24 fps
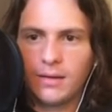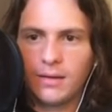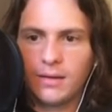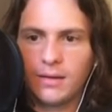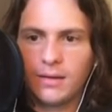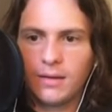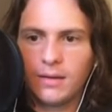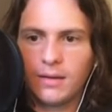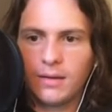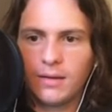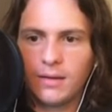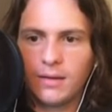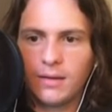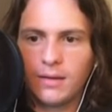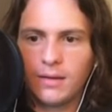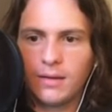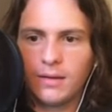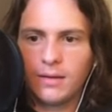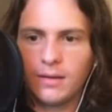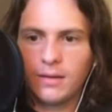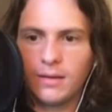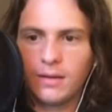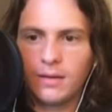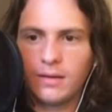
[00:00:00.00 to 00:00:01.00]

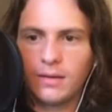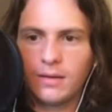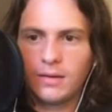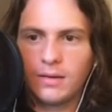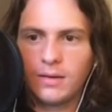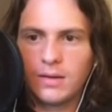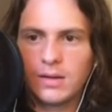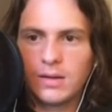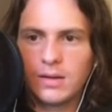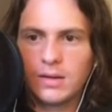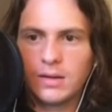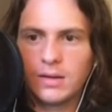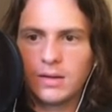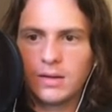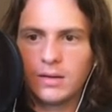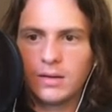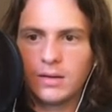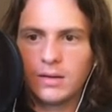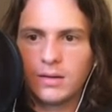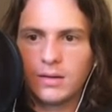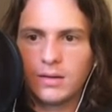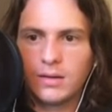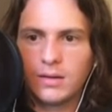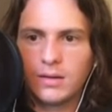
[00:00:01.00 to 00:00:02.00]

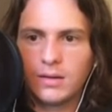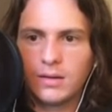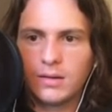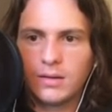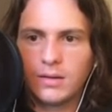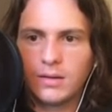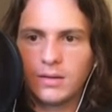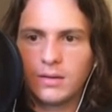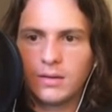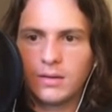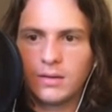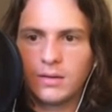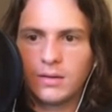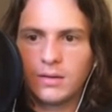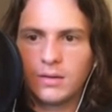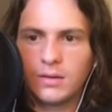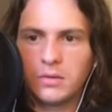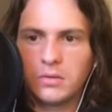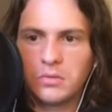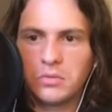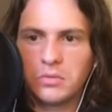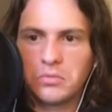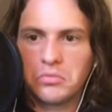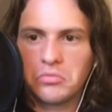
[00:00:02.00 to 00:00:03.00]

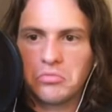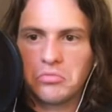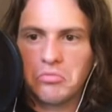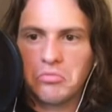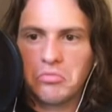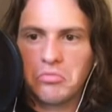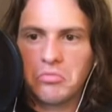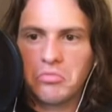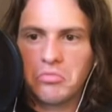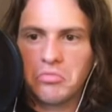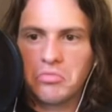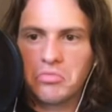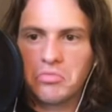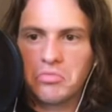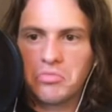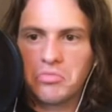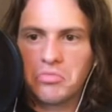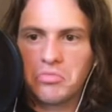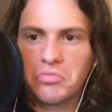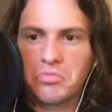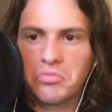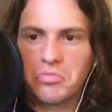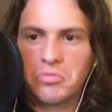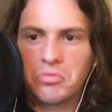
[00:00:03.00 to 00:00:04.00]

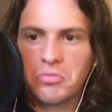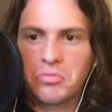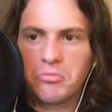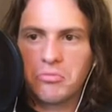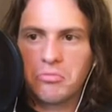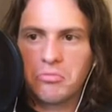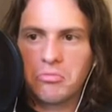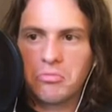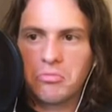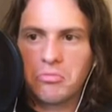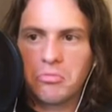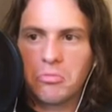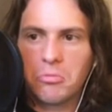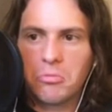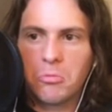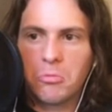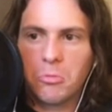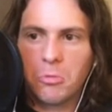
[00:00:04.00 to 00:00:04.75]
Nobody speaks.